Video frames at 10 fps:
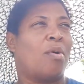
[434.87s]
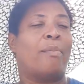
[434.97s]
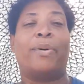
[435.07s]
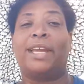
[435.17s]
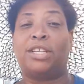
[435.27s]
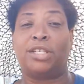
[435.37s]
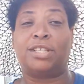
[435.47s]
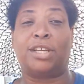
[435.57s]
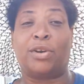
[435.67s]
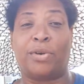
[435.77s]
peaches
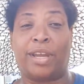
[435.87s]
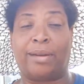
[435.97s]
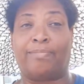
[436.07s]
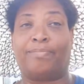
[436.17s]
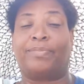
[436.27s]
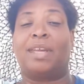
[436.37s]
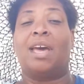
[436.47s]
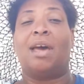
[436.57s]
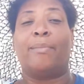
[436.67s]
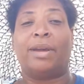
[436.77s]
and cream.
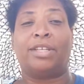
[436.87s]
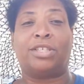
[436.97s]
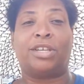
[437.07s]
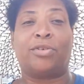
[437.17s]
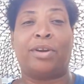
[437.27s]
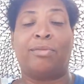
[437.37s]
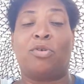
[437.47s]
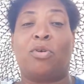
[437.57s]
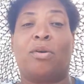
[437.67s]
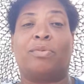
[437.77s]
Peaches and cream
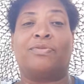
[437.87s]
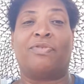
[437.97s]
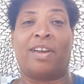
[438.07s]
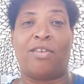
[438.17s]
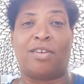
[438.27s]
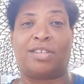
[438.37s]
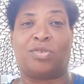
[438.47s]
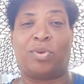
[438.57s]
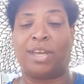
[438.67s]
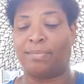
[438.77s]
corn was very
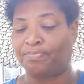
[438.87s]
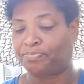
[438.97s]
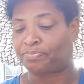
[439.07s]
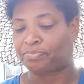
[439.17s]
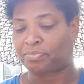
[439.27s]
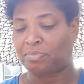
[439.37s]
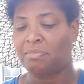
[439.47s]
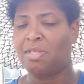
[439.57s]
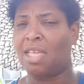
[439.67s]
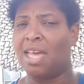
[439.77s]
sweet.
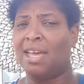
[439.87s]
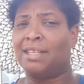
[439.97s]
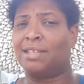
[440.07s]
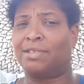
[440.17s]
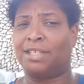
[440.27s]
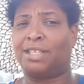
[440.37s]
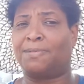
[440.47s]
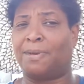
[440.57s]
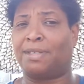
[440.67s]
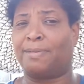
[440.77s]
So this is
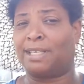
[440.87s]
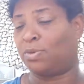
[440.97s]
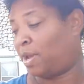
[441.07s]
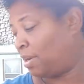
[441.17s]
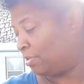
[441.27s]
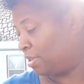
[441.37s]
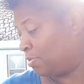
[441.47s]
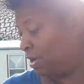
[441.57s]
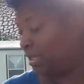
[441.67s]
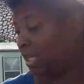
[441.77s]
supposed to be sweeter, so
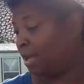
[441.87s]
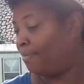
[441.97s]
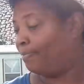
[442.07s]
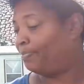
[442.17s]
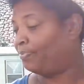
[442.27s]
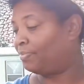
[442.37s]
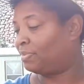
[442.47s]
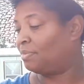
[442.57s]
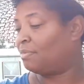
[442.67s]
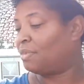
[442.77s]
we'll see.
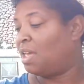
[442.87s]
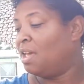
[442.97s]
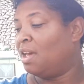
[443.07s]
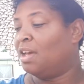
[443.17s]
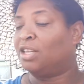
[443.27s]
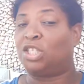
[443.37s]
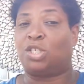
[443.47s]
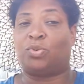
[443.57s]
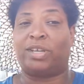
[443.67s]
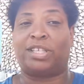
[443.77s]

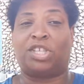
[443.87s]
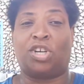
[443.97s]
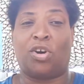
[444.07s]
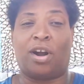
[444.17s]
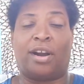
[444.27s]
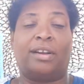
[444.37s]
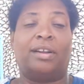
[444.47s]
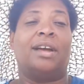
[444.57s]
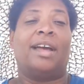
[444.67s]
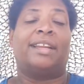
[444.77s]
Swiss chard.
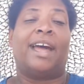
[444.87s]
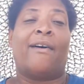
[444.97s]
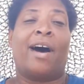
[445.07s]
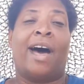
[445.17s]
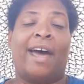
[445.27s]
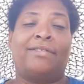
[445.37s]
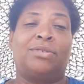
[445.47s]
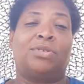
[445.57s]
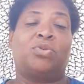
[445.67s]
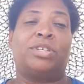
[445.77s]
Now I have
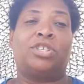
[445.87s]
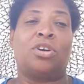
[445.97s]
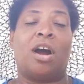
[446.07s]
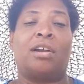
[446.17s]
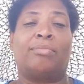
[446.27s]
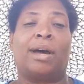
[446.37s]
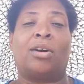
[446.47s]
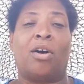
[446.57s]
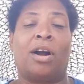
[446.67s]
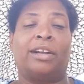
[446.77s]
some Swiss chard in my
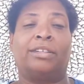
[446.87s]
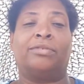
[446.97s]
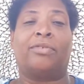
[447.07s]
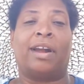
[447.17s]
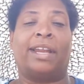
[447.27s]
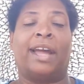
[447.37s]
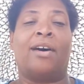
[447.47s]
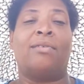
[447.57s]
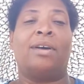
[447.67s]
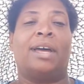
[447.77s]
garden right
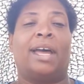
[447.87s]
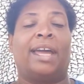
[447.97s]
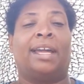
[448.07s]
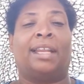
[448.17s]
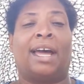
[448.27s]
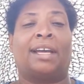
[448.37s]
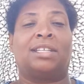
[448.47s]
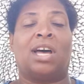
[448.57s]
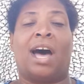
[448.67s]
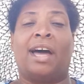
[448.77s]
now. It
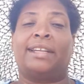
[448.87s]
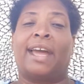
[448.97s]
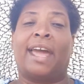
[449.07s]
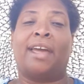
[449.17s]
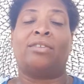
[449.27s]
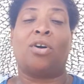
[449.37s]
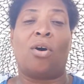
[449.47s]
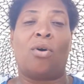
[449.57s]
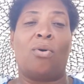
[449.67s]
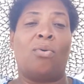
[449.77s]
likes hot and
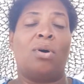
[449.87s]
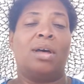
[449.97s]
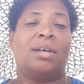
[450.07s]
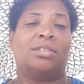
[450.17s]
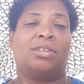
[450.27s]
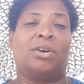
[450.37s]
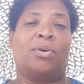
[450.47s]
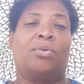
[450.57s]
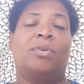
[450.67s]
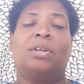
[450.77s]
cold.
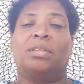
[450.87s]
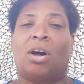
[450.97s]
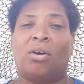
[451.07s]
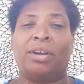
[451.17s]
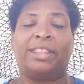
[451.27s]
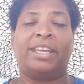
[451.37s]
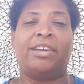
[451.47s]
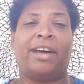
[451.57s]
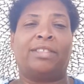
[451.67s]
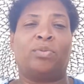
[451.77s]
So the only thing
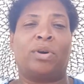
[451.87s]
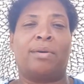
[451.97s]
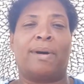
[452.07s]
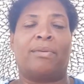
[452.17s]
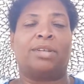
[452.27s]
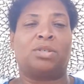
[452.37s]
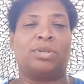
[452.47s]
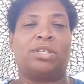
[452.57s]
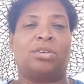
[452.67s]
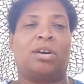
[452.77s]
you have to worry about with
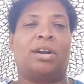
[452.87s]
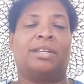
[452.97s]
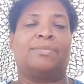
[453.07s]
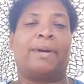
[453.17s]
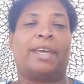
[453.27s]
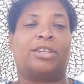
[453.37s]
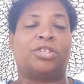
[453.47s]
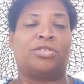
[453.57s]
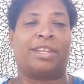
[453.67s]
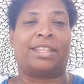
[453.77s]
Swiss chard is making
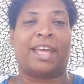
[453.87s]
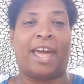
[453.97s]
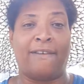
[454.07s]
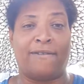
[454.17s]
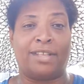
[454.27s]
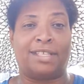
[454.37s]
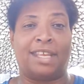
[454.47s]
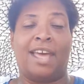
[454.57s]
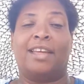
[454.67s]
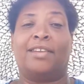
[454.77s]
sure that the aphids
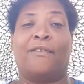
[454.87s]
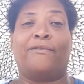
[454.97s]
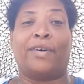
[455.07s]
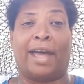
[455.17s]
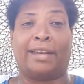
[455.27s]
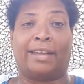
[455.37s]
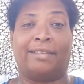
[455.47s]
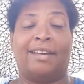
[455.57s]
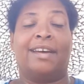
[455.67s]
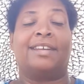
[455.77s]
don't find it.
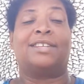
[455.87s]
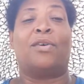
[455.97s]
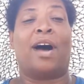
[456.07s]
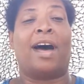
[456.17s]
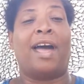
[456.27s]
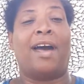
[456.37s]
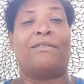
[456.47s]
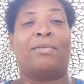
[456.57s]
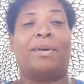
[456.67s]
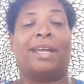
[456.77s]
So I have
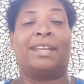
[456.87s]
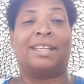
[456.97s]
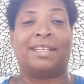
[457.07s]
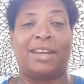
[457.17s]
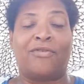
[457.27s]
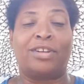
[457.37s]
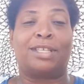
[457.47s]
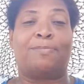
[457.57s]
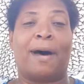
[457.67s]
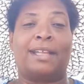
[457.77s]
them in different
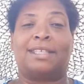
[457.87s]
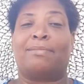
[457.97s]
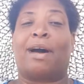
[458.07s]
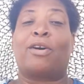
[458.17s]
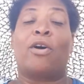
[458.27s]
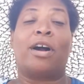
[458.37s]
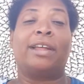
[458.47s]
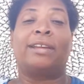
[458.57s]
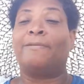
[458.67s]
spots in my garden,